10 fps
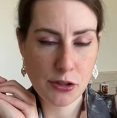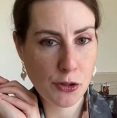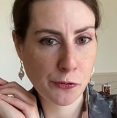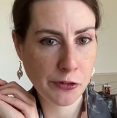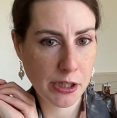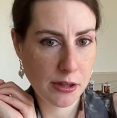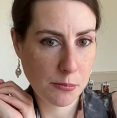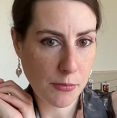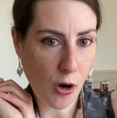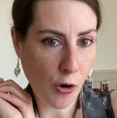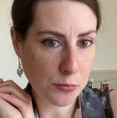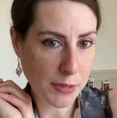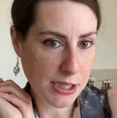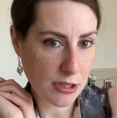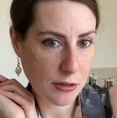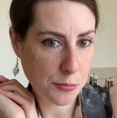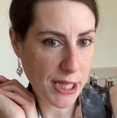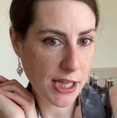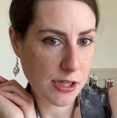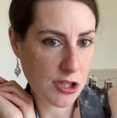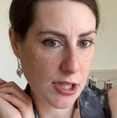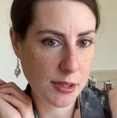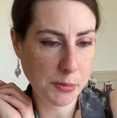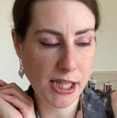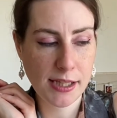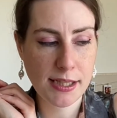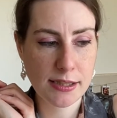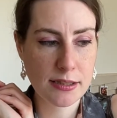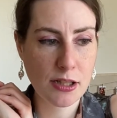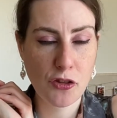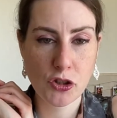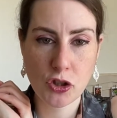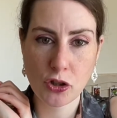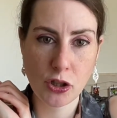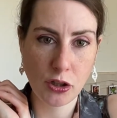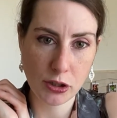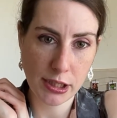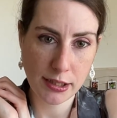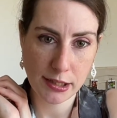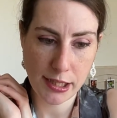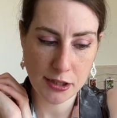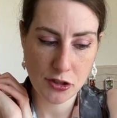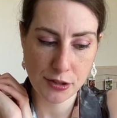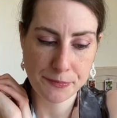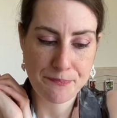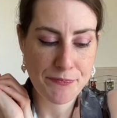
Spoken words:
you'll find them on my channel page in the playlist, The Chocoholic Collection.